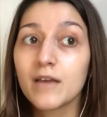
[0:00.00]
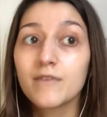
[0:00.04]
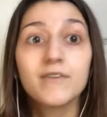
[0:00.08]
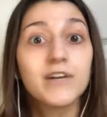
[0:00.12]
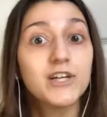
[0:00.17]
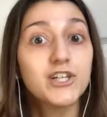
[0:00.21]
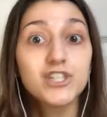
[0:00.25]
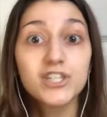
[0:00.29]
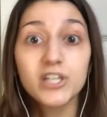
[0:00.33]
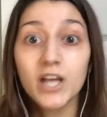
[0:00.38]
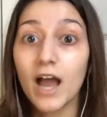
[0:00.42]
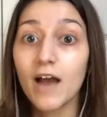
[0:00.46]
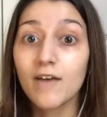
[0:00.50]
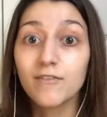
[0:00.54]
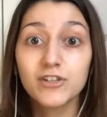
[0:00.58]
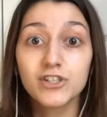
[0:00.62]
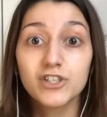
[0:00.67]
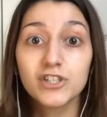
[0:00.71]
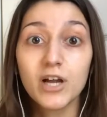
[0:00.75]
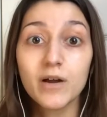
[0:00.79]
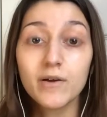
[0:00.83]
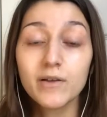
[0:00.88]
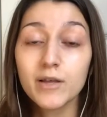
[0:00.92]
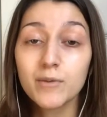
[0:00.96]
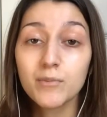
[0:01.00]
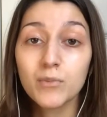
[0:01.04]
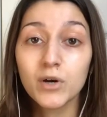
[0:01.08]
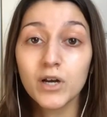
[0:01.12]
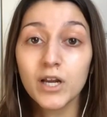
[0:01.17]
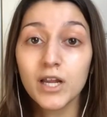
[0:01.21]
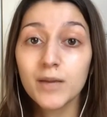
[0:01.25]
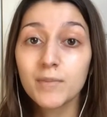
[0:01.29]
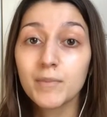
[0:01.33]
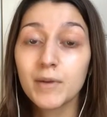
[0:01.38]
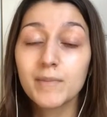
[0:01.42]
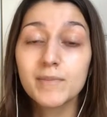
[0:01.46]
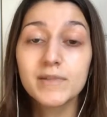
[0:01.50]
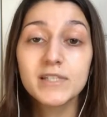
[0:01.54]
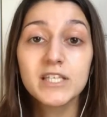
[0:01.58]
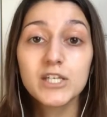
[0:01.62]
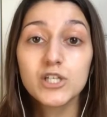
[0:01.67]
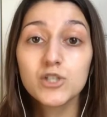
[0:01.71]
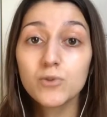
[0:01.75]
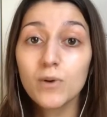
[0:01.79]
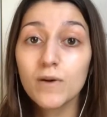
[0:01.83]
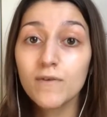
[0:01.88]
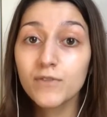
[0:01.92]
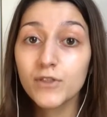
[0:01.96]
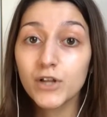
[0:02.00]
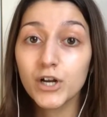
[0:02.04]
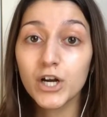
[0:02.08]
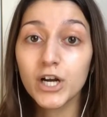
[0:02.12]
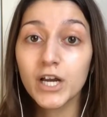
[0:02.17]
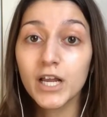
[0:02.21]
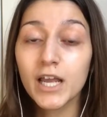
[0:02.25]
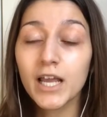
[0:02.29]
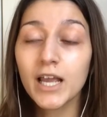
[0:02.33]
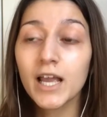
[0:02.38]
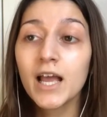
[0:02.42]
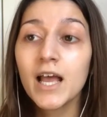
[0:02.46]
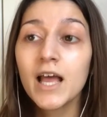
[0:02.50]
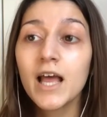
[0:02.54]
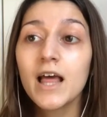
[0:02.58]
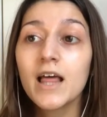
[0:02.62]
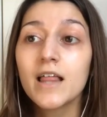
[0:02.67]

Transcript: I have to shower that morning, maybe it's like 12:30,